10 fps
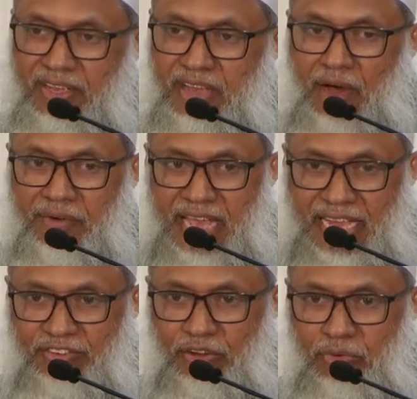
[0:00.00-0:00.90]
our
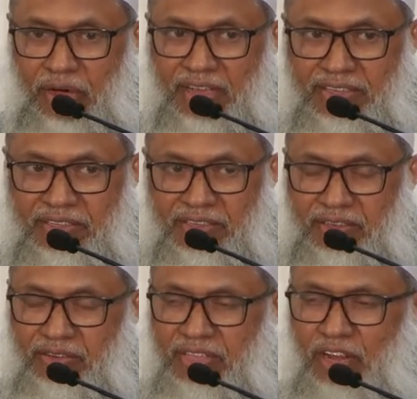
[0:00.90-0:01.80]
action-wise,
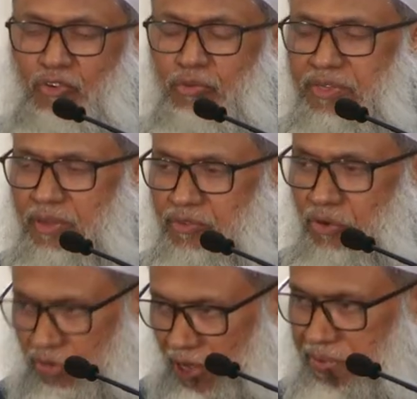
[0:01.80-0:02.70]
there could be some
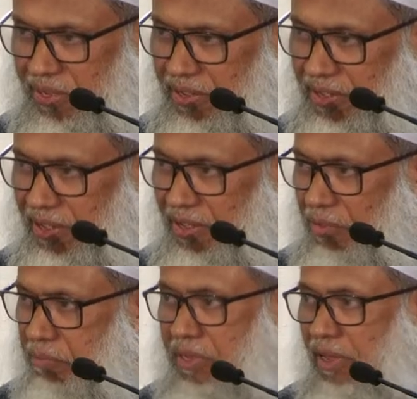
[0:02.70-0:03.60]
shortcoming.
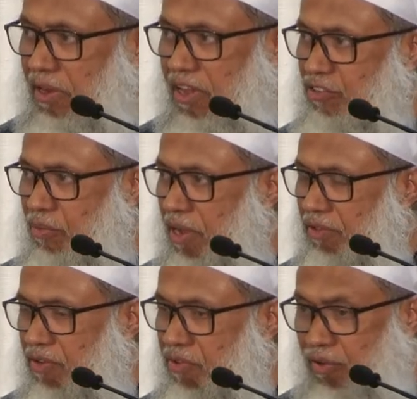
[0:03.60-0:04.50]
May Allah subhanahu wa
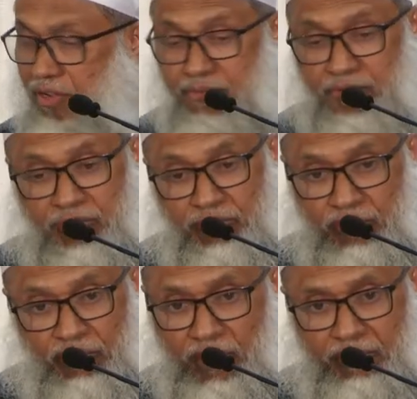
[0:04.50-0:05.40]
ta'ala forgive this
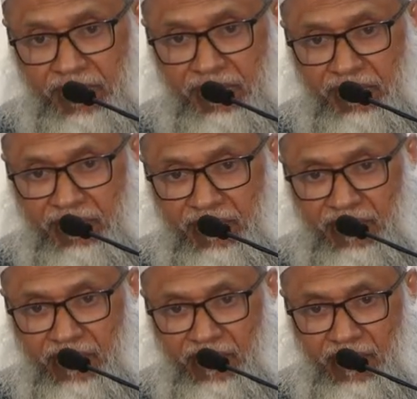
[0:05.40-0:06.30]
shortcoming.
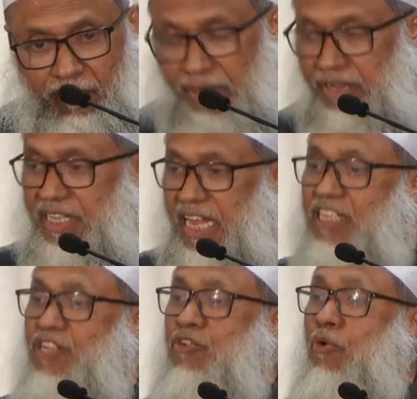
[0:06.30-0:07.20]
But if there
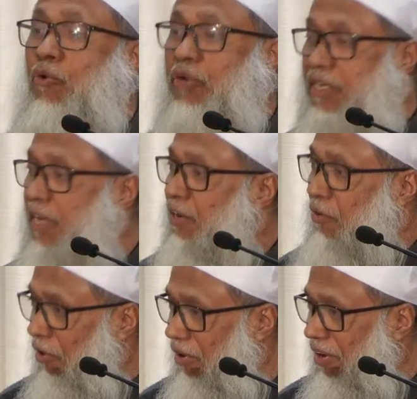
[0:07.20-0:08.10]
is no deed at
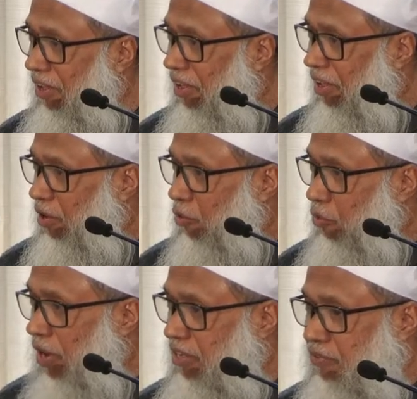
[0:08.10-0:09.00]
all,
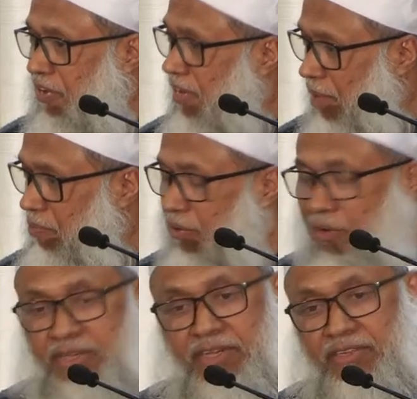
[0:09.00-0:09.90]
one is very happy, oh
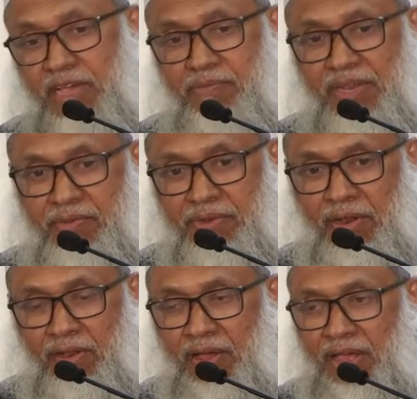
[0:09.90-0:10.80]
yes, I believe in
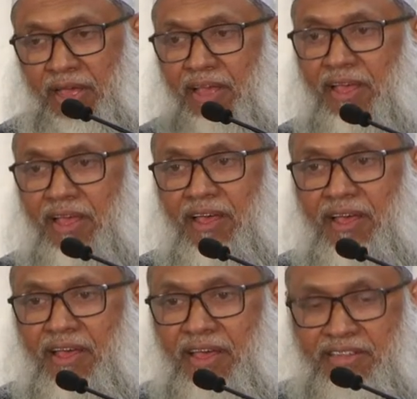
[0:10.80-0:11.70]
Allah
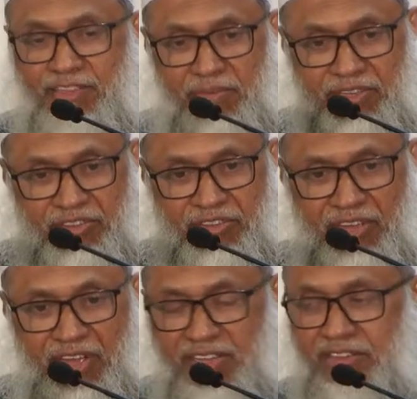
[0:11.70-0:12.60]
uh, and His Messenger
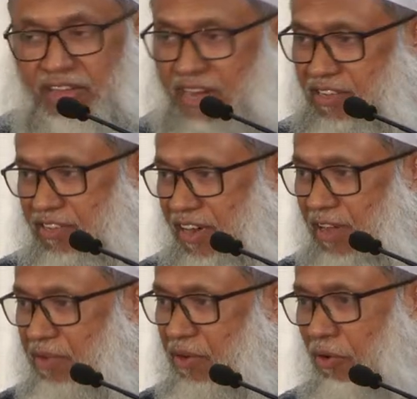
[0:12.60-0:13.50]
and Isa
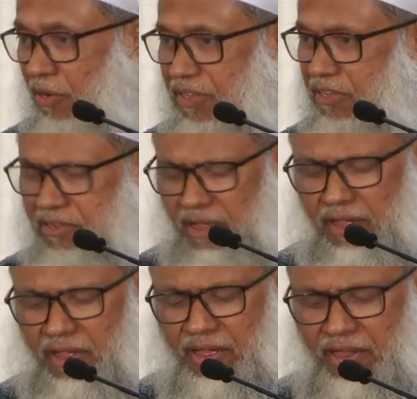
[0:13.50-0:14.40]
salam and all this,
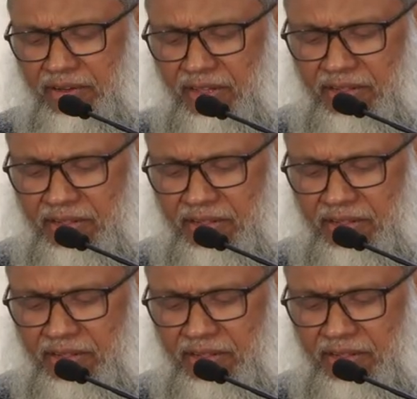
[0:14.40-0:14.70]
and uh,